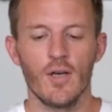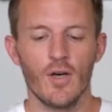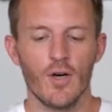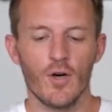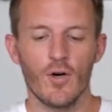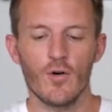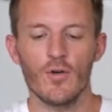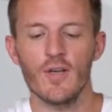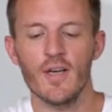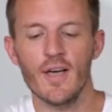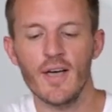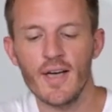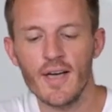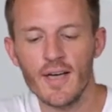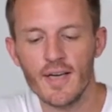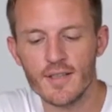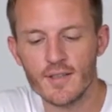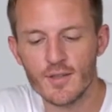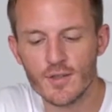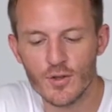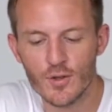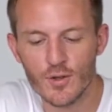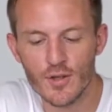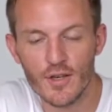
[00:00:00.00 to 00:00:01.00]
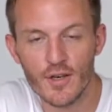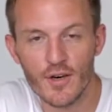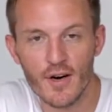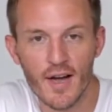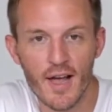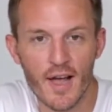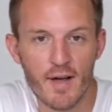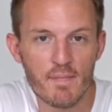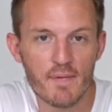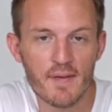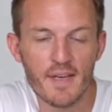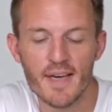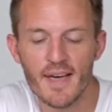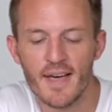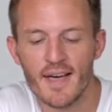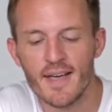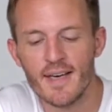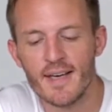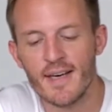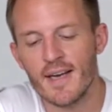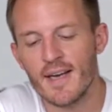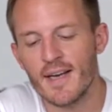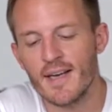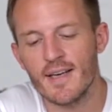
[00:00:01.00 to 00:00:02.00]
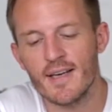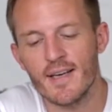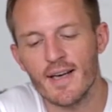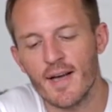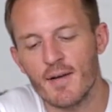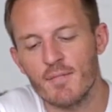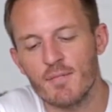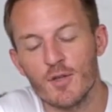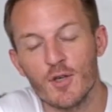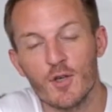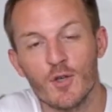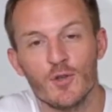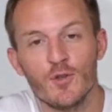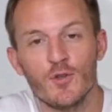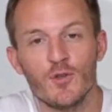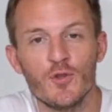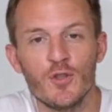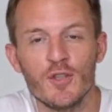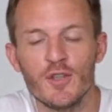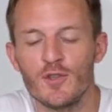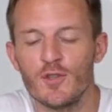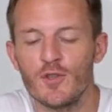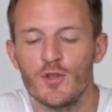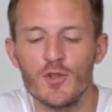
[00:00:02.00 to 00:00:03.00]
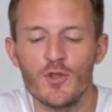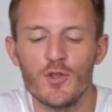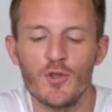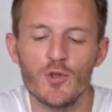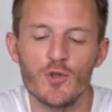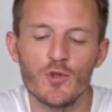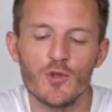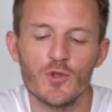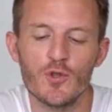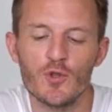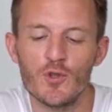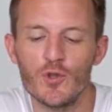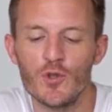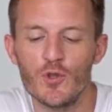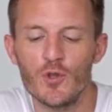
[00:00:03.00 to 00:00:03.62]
Okay, so here I am again, and I'm going to introduce to